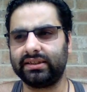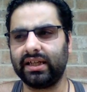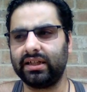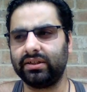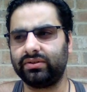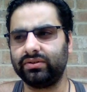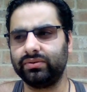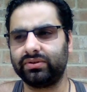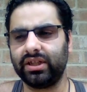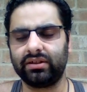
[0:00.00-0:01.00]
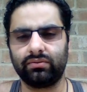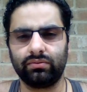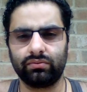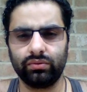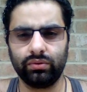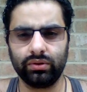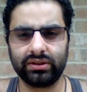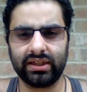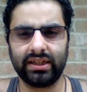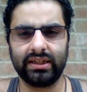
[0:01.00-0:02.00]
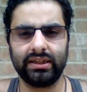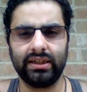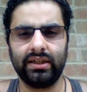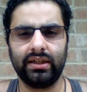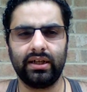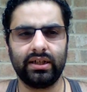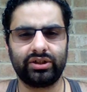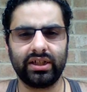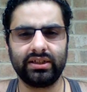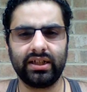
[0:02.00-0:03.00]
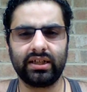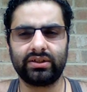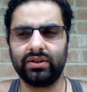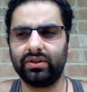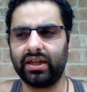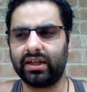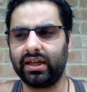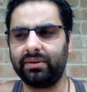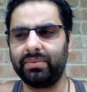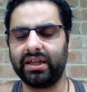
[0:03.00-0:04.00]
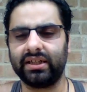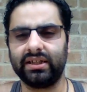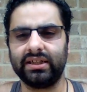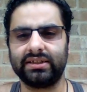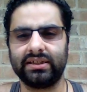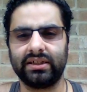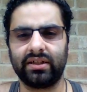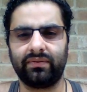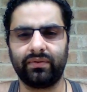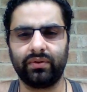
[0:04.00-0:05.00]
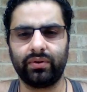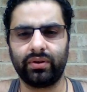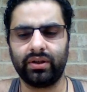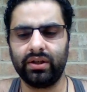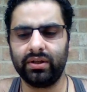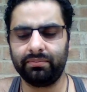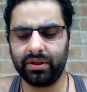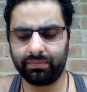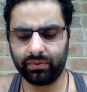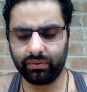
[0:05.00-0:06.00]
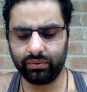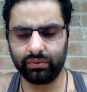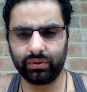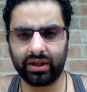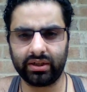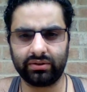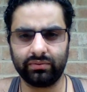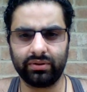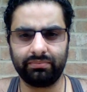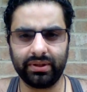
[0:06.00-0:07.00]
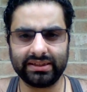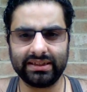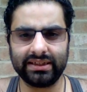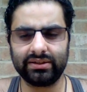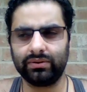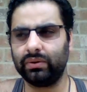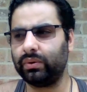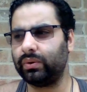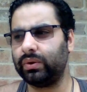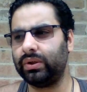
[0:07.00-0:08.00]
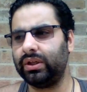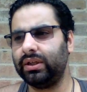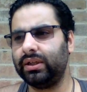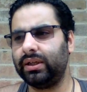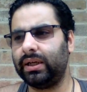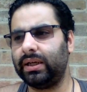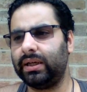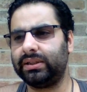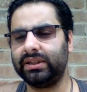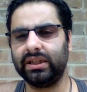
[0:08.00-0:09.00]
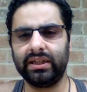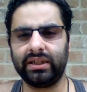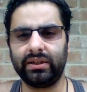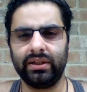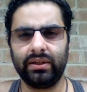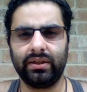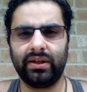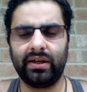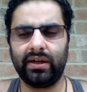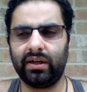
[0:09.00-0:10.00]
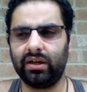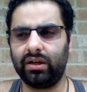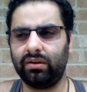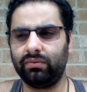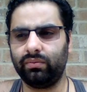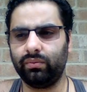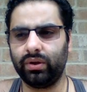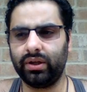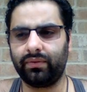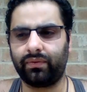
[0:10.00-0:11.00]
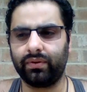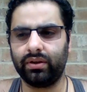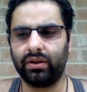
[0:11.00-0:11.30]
decided to set rules and agenda so they can make it easier for people who are doing business or dealing with